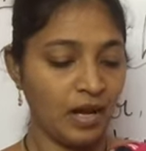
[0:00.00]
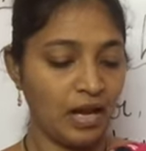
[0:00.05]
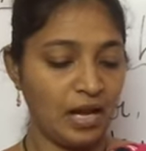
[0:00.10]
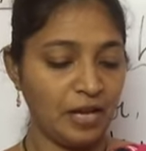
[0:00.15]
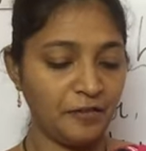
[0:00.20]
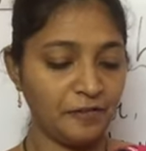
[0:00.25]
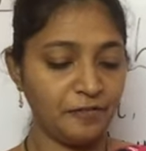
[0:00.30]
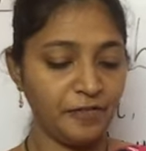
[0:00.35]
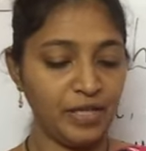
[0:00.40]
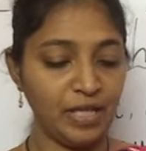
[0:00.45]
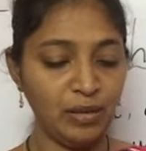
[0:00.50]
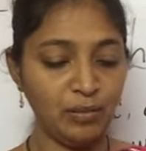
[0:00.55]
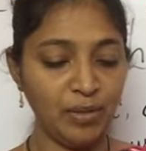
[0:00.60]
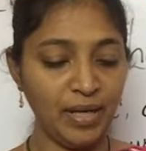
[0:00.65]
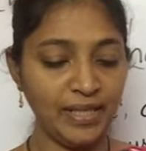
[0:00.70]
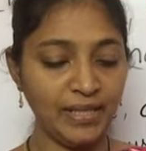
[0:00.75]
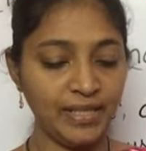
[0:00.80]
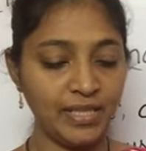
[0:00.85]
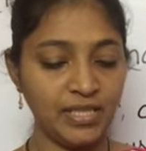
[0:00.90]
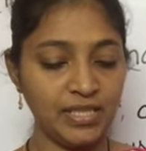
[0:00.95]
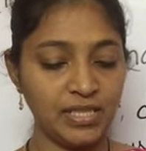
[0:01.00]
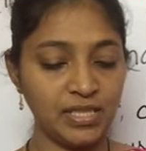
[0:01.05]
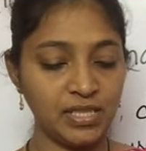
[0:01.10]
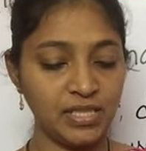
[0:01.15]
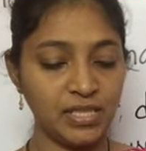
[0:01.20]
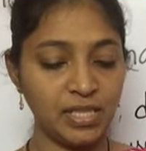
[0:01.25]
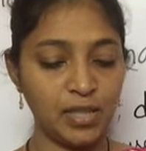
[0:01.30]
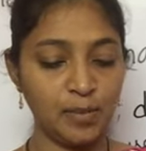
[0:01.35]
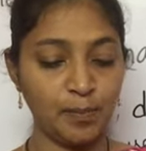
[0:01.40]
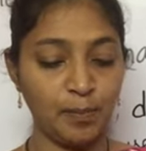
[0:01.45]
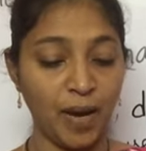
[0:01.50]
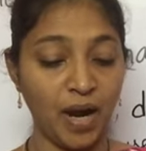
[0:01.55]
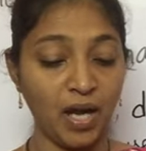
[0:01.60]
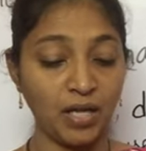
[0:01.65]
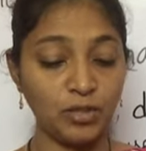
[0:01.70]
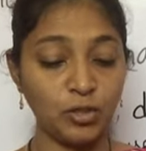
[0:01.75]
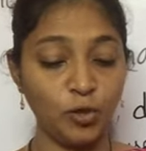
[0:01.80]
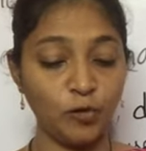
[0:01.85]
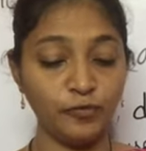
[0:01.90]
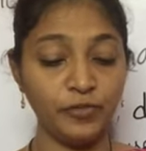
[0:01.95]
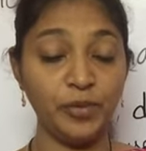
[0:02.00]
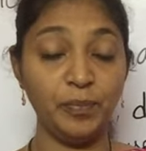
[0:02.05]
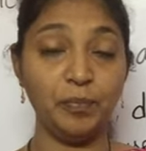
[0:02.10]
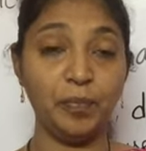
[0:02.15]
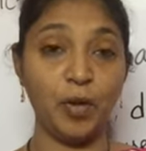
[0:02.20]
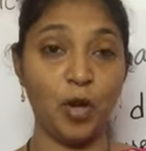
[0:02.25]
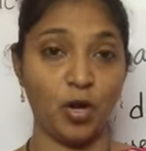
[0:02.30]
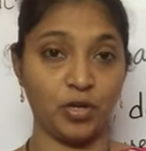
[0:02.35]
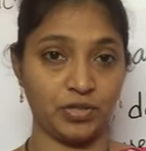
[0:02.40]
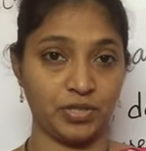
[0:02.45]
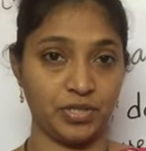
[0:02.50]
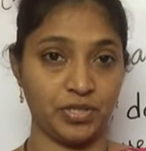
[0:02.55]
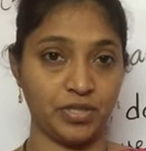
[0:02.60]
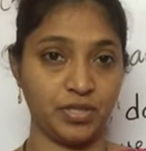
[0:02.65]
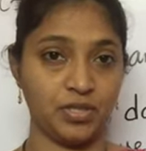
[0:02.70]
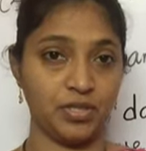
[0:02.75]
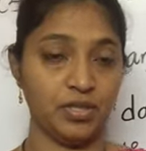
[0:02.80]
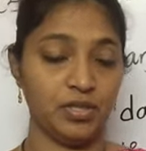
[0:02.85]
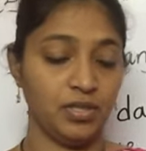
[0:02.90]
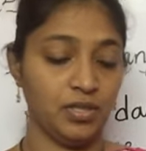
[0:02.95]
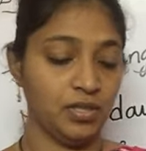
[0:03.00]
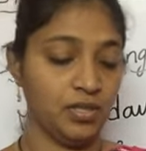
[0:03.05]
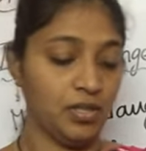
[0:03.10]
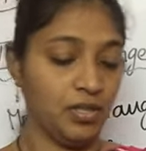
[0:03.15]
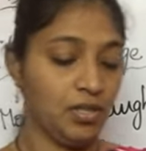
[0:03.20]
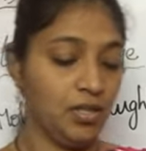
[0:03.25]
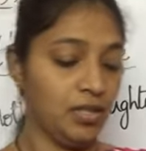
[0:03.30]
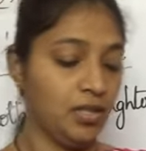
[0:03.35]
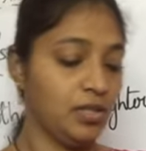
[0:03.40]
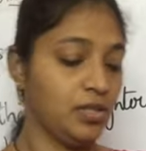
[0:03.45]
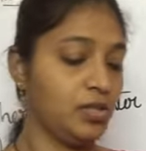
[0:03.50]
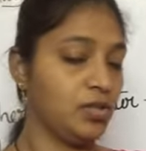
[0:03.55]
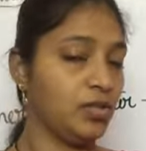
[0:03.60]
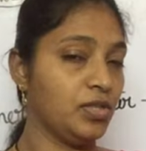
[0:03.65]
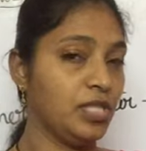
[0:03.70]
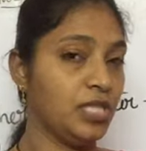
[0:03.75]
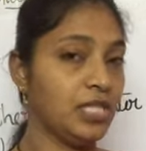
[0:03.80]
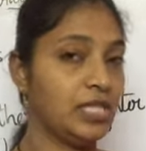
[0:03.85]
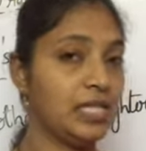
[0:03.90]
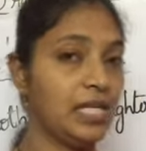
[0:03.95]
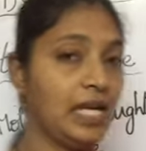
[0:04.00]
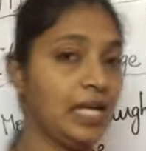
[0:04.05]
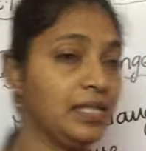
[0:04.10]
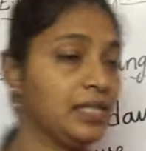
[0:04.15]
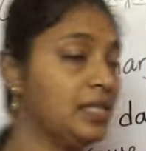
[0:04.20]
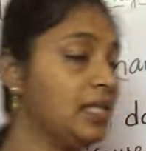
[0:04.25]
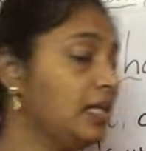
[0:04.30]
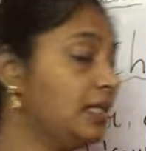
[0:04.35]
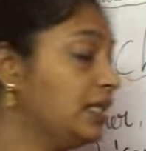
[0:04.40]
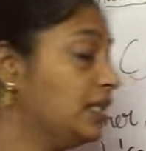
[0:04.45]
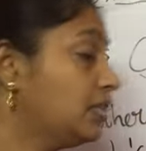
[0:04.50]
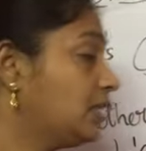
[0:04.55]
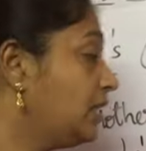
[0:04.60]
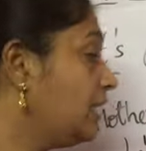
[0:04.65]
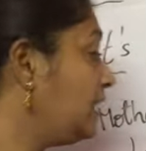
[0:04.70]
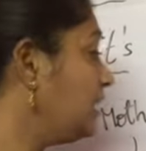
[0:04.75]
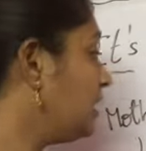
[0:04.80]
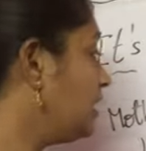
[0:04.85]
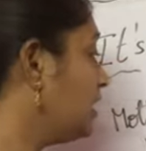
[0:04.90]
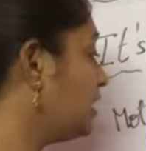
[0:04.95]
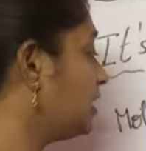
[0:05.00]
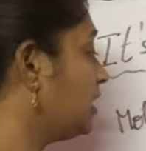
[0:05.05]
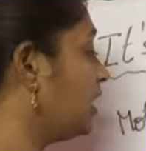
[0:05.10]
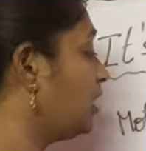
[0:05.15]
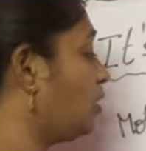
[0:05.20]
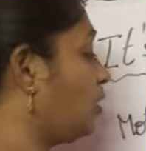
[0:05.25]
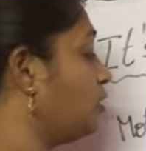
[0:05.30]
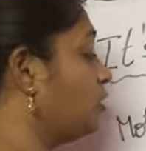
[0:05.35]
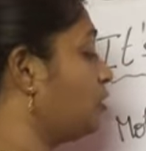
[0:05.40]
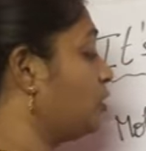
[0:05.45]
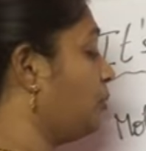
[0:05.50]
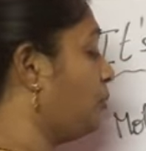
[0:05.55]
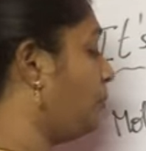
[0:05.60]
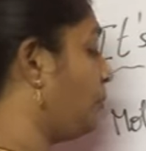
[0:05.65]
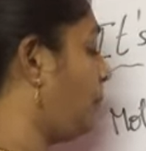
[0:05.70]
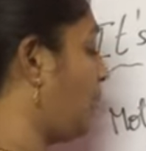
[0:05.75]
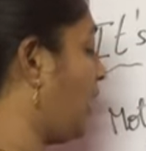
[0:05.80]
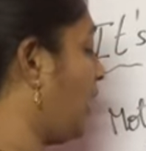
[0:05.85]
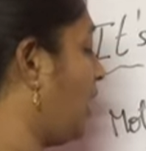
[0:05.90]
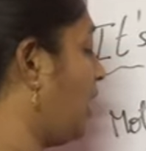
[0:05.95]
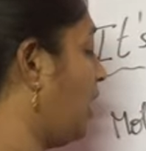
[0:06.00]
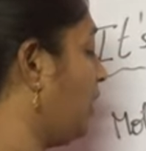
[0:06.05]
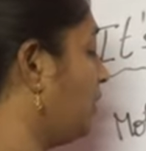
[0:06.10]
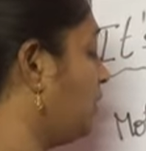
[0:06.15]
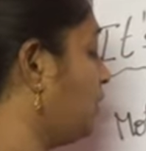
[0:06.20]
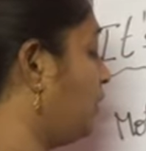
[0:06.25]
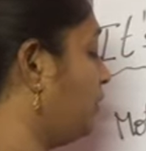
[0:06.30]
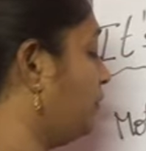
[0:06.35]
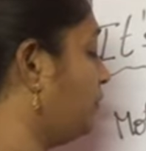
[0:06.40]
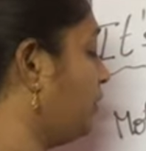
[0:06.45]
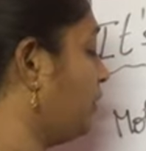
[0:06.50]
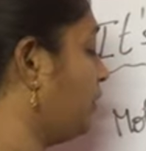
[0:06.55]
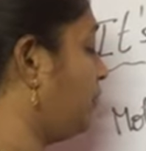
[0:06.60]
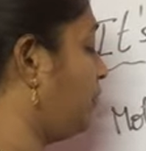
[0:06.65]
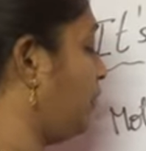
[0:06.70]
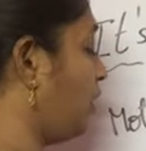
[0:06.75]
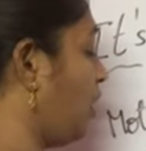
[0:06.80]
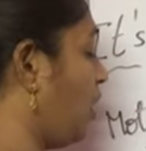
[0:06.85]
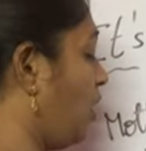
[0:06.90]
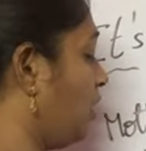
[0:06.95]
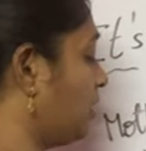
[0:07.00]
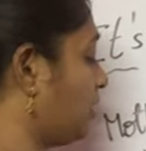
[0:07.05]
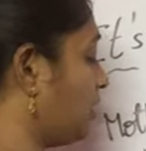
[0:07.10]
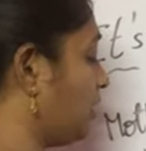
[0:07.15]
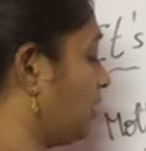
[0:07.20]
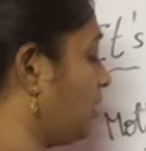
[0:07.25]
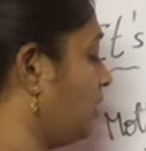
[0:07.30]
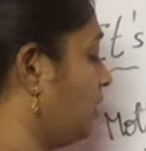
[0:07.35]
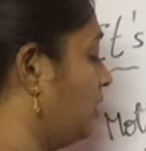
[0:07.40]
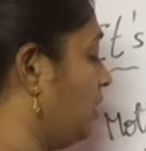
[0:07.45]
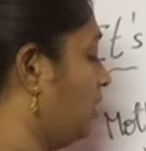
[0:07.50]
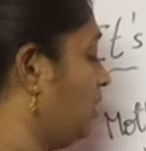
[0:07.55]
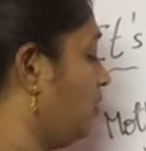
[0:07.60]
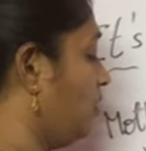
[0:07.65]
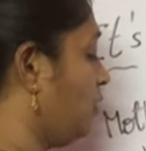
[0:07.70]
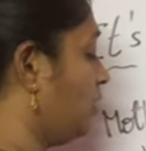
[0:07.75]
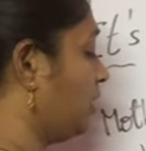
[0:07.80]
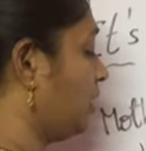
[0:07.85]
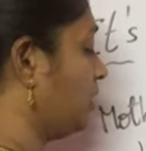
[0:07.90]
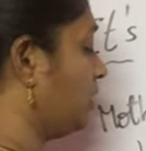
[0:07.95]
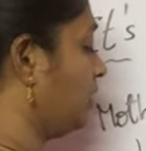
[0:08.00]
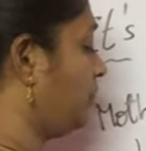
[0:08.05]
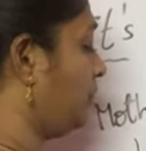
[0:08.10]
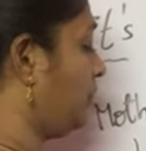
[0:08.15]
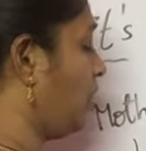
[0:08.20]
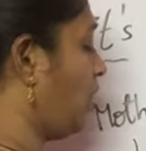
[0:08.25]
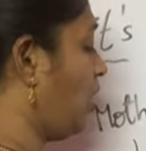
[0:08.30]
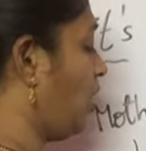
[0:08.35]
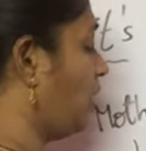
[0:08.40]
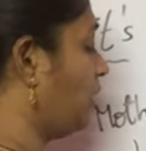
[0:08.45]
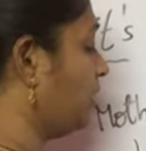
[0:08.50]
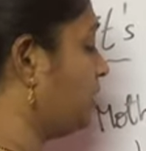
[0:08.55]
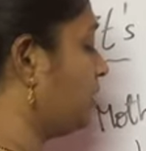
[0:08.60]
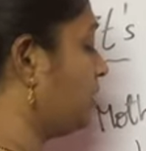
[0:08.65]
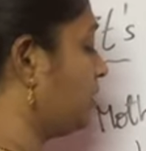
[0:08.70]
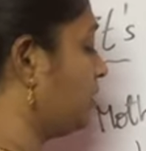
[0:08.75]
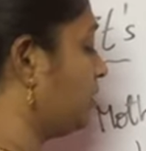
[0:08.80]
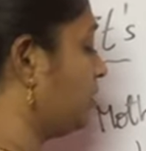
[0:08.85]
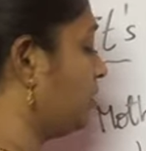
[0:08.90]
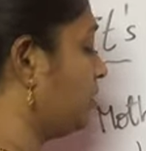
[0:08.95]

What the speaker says: I feel my teachers are part of the plot. So she says that her teachers are also part of the plot. What is a plot?